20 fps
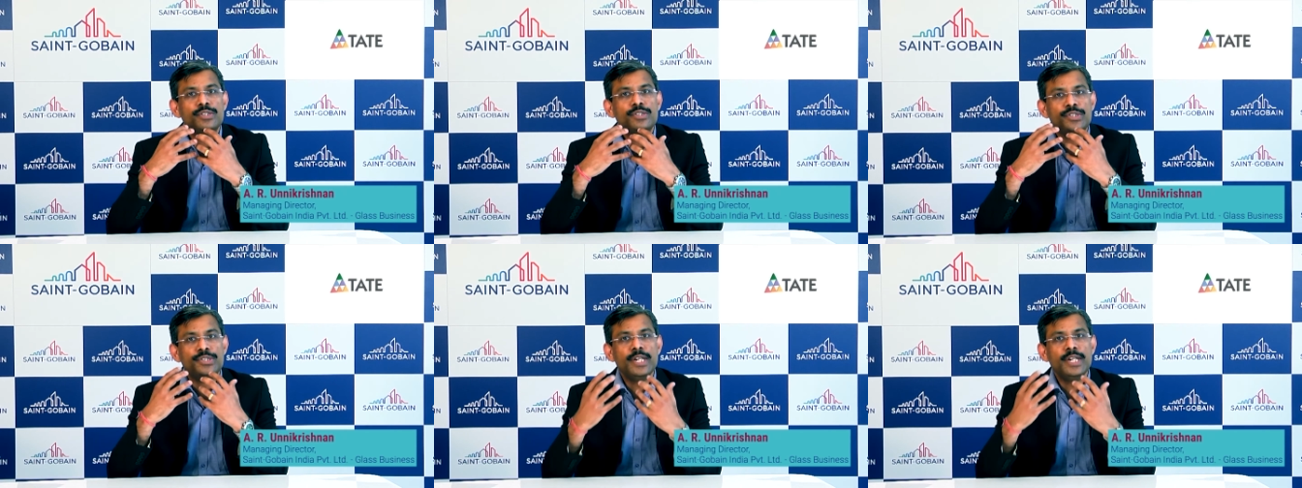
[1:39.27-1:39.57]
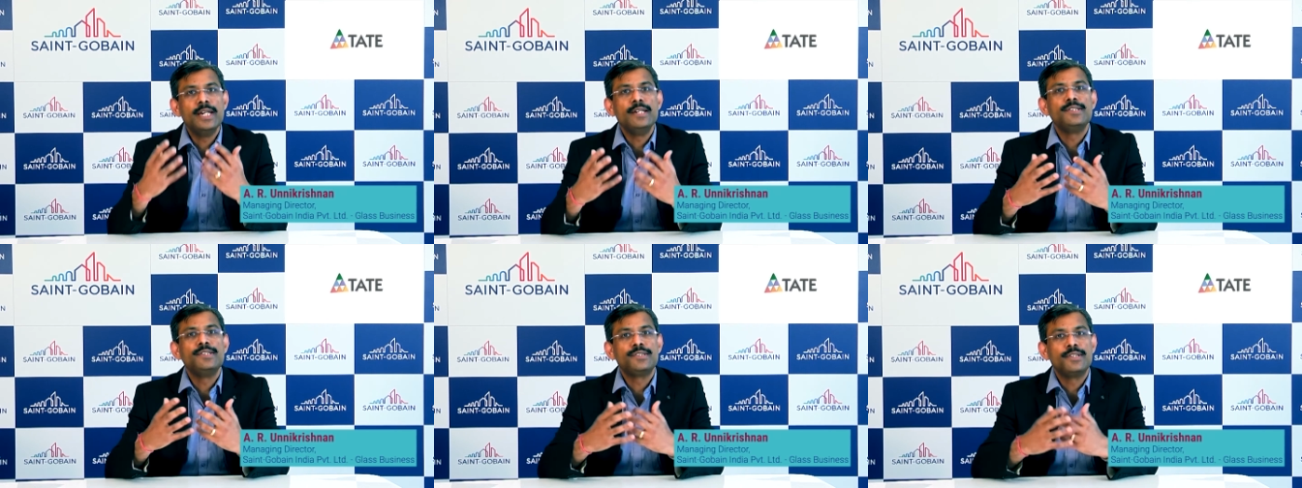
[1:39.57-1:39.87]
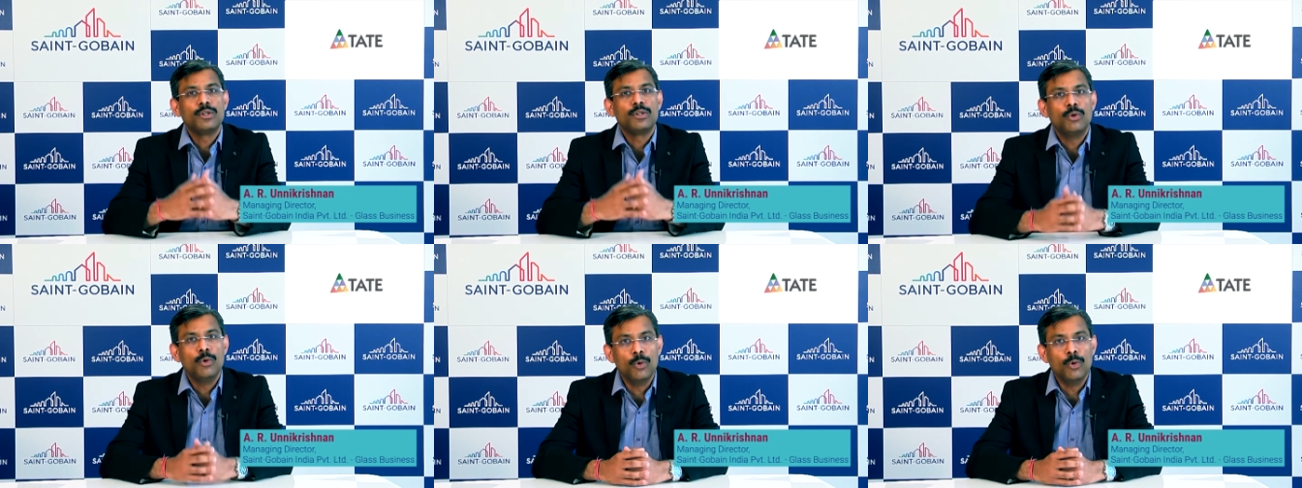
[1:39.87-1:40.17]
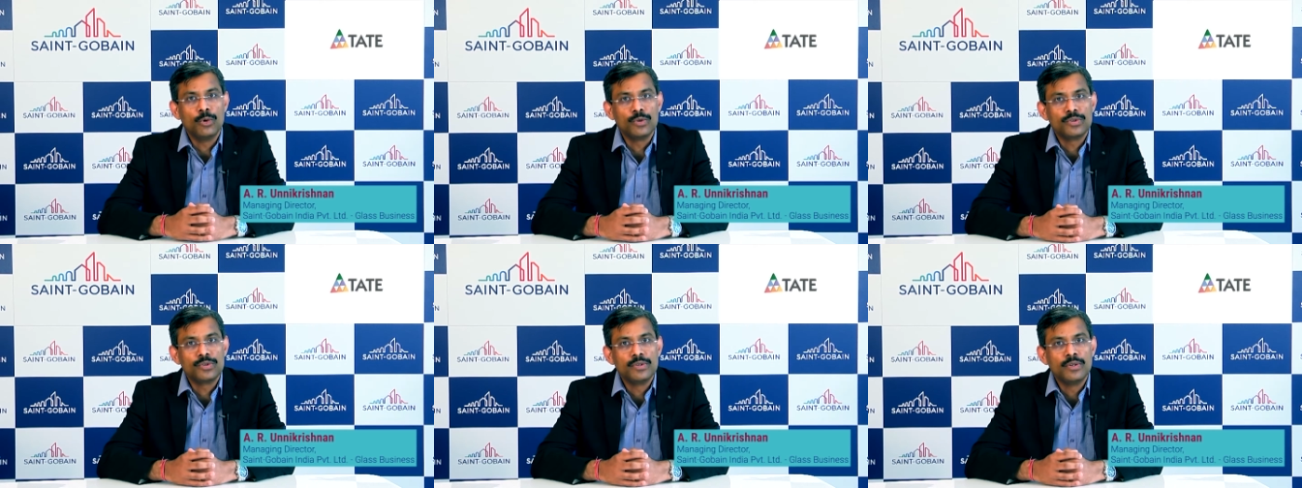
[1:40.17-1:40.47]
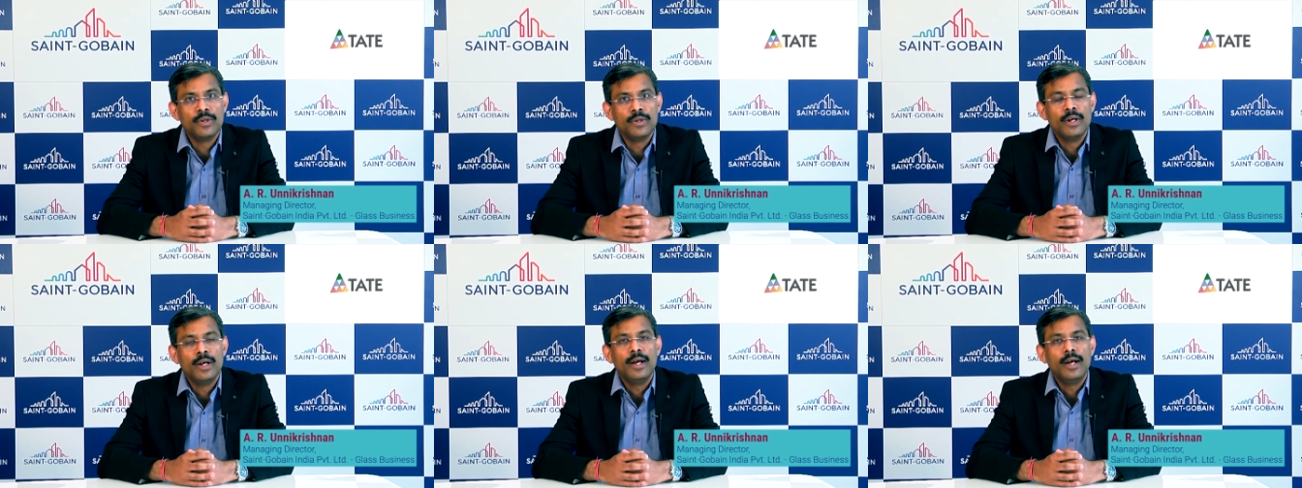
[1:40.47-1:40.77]
change the course
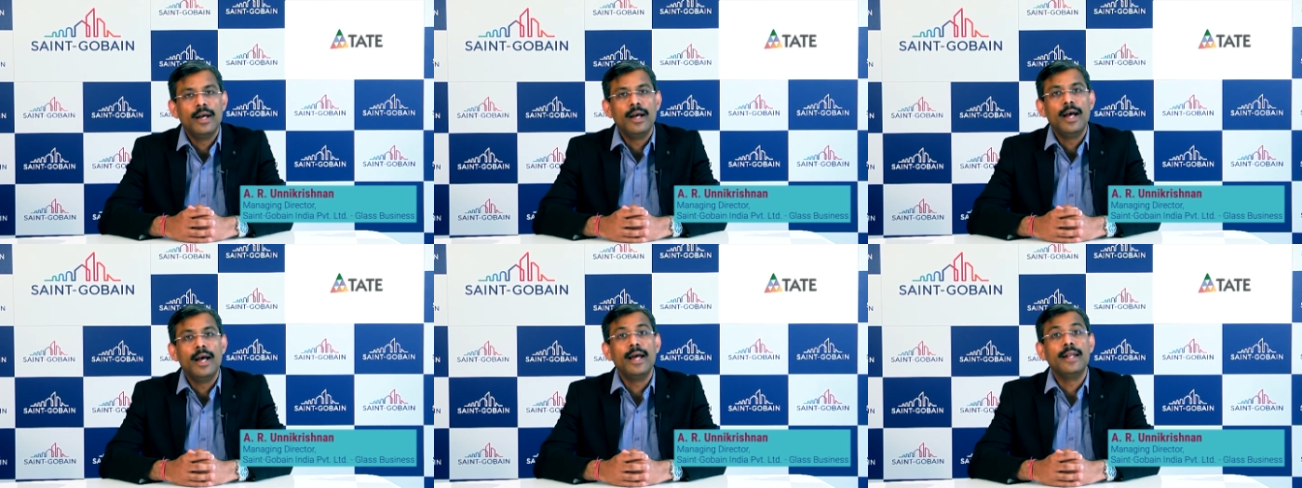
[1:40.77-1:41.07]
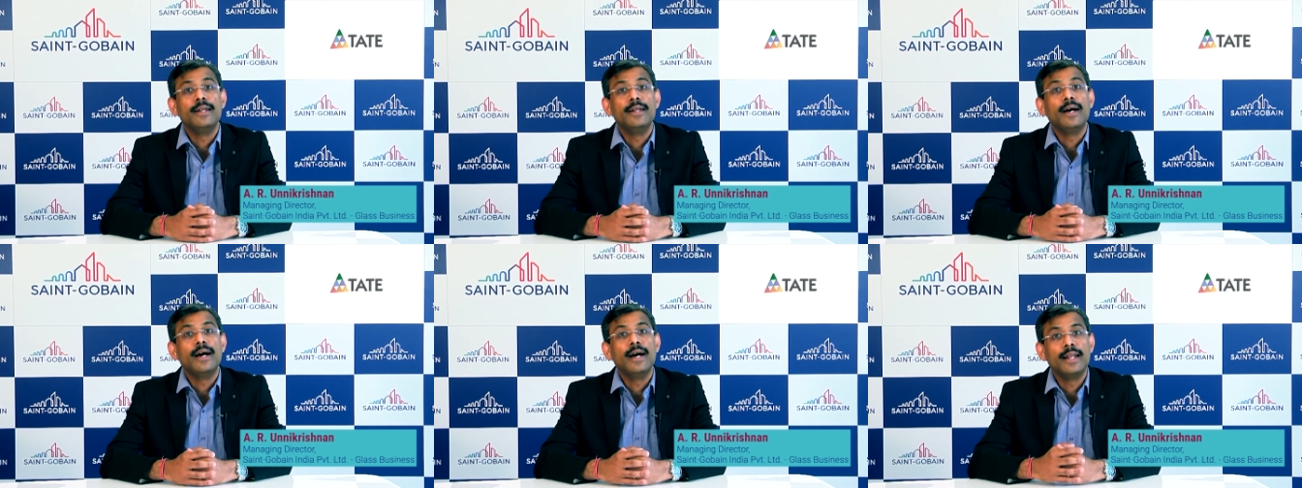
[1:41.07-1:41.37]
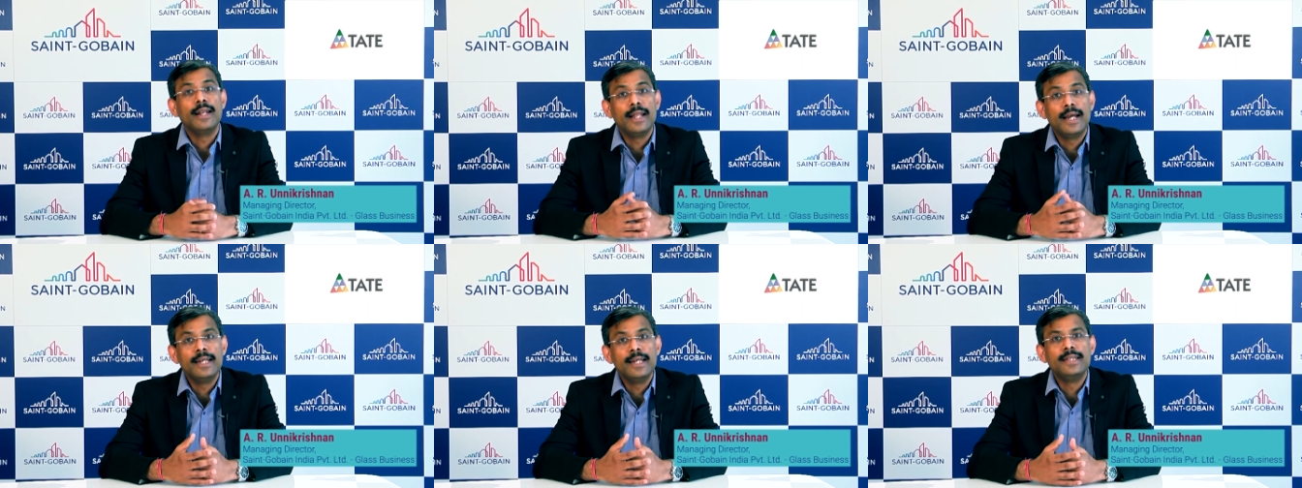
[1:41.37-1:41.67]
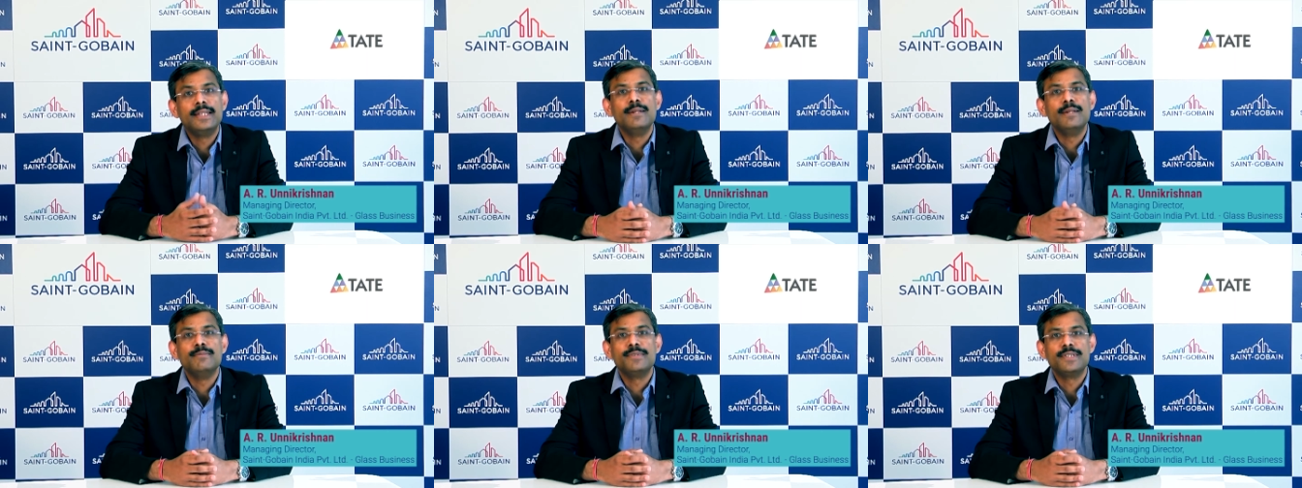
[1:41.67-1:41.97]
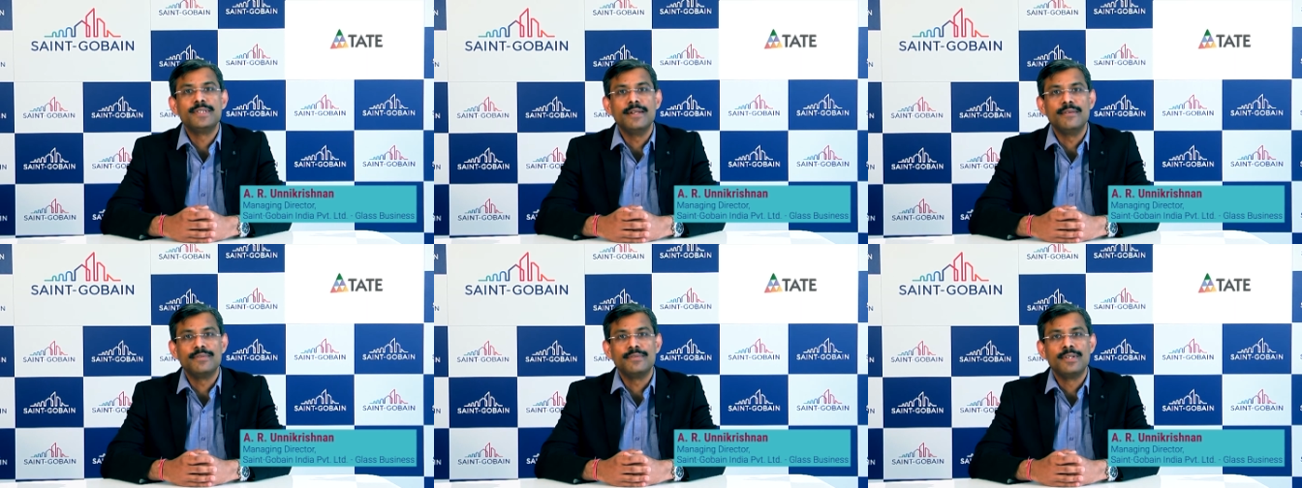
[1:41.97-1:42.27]
and align
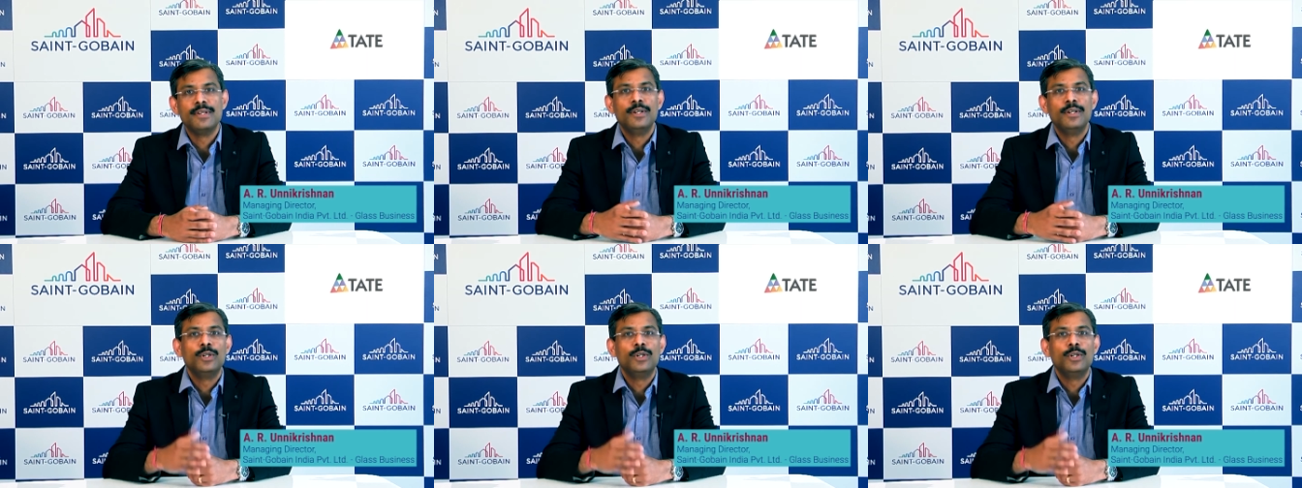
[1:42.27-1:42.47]
themselves